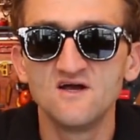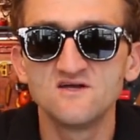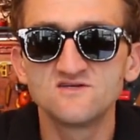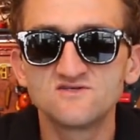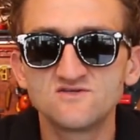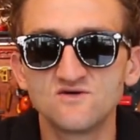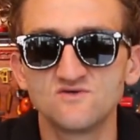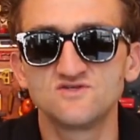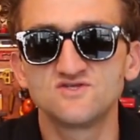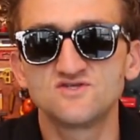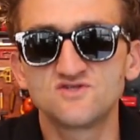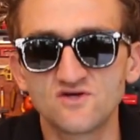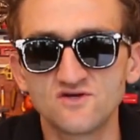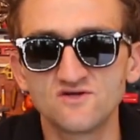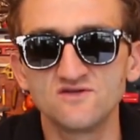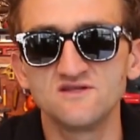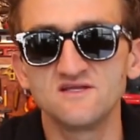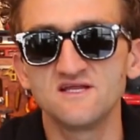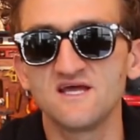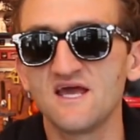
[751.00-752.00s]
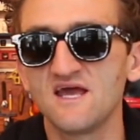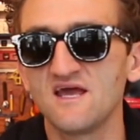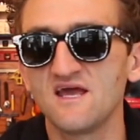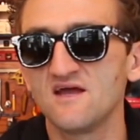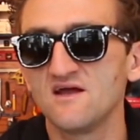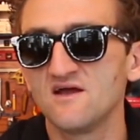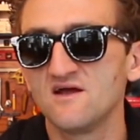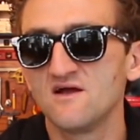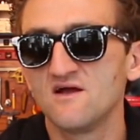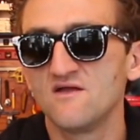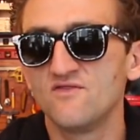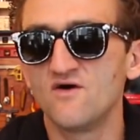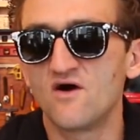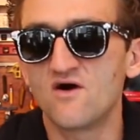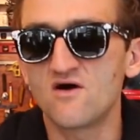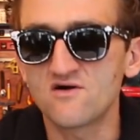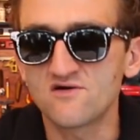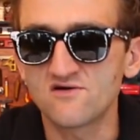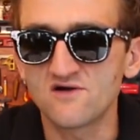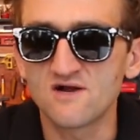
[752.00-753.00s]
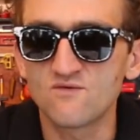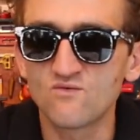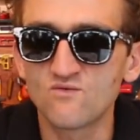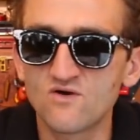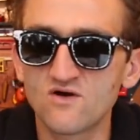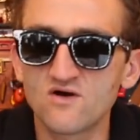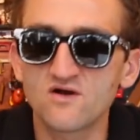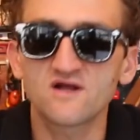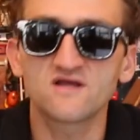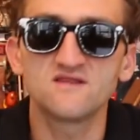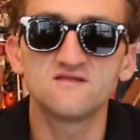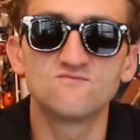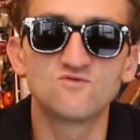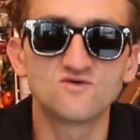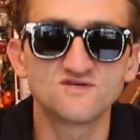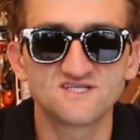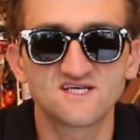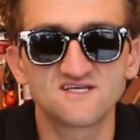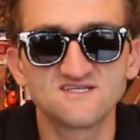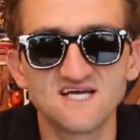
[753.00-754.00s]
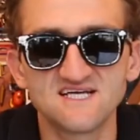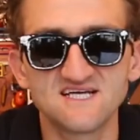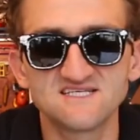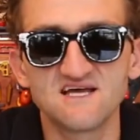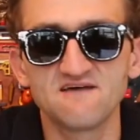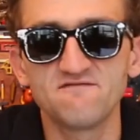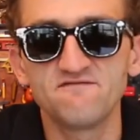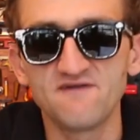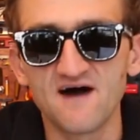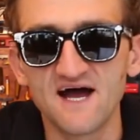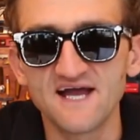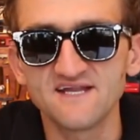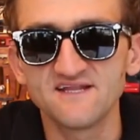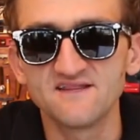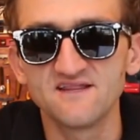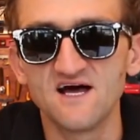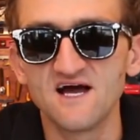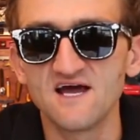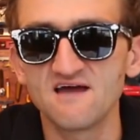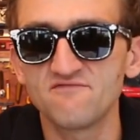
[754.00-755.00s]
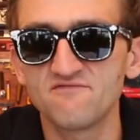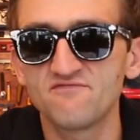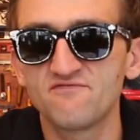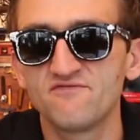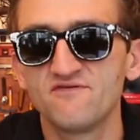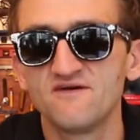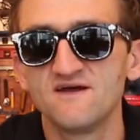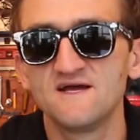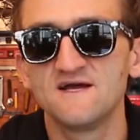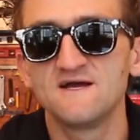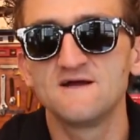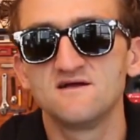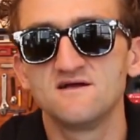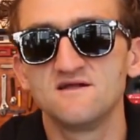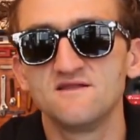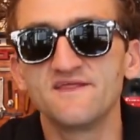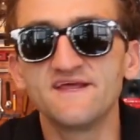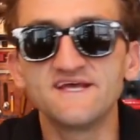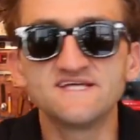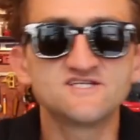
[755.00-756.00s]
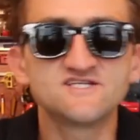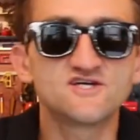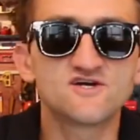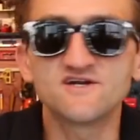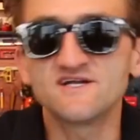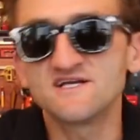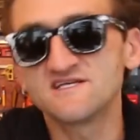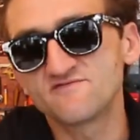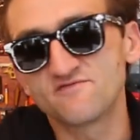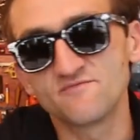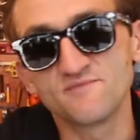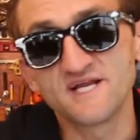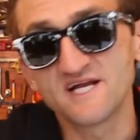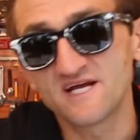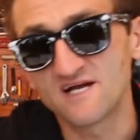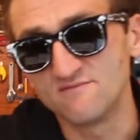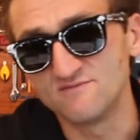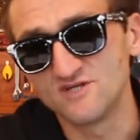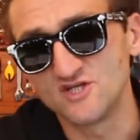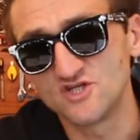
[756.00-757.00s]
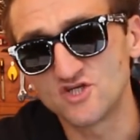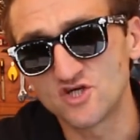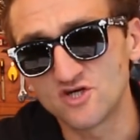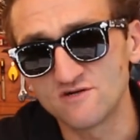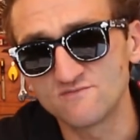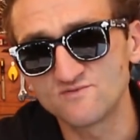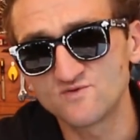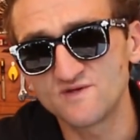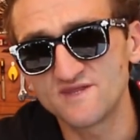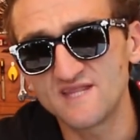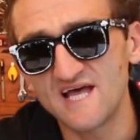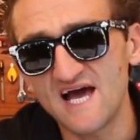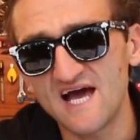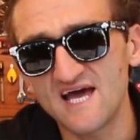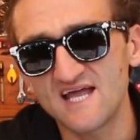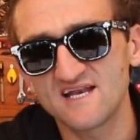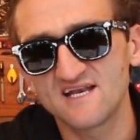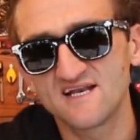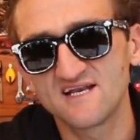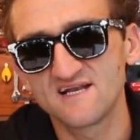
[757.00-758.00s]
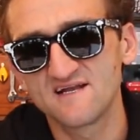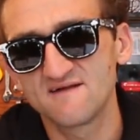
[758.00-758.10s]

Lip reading: So certainly, the harder I work and the more success I find in life, the easier it is for me to come to terms with that.